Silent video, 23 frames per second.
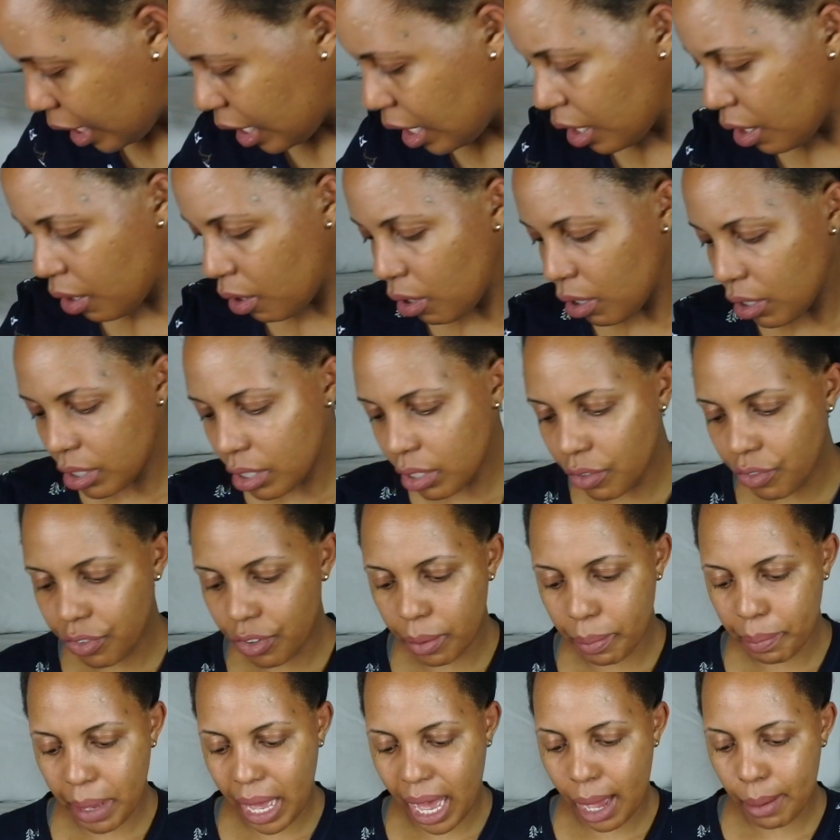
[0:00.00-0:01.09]
And also
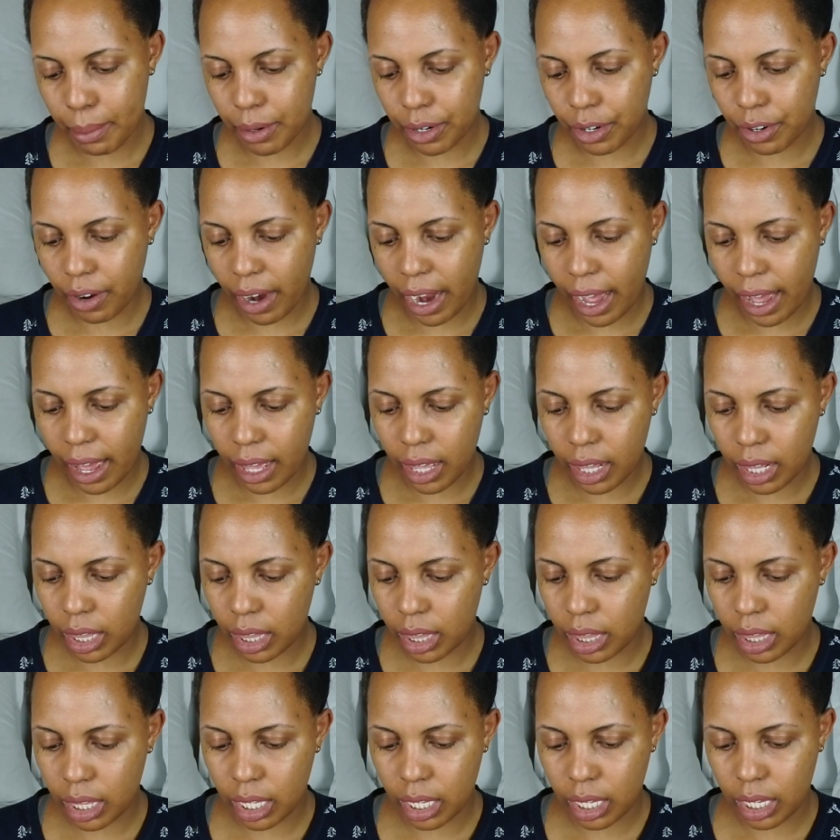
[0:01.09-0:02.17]
from Pat
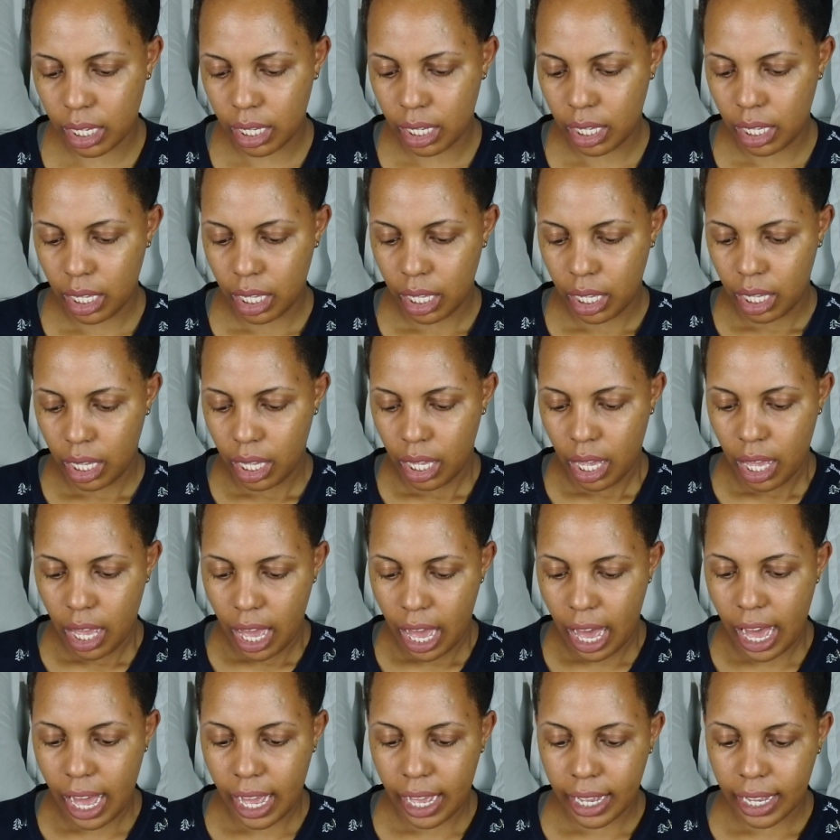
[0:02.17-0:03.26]
McGrath,
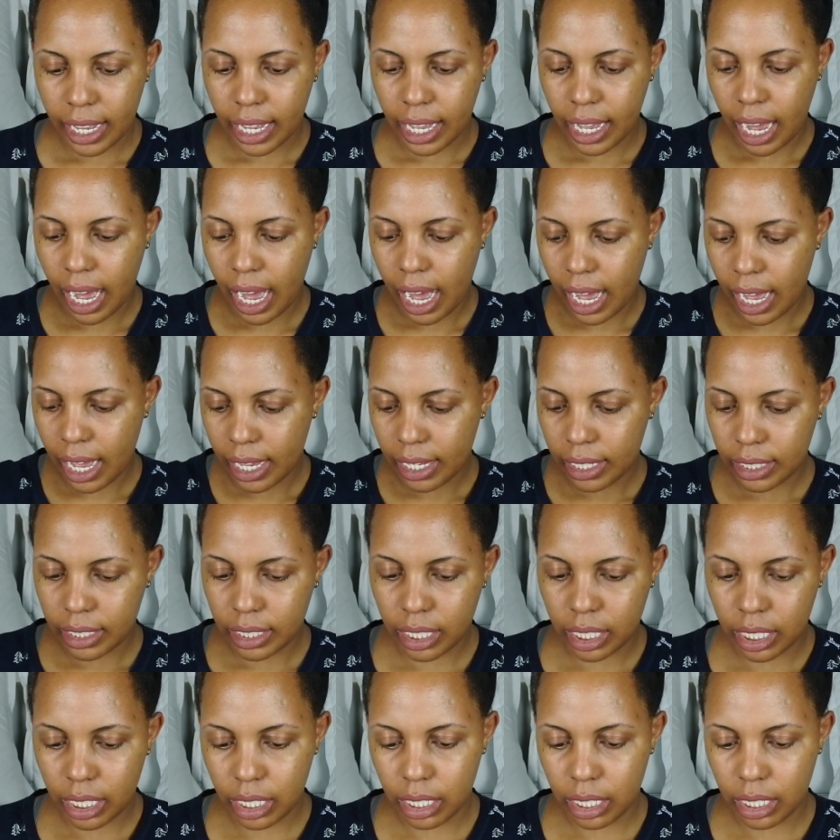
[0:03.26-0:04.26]
I got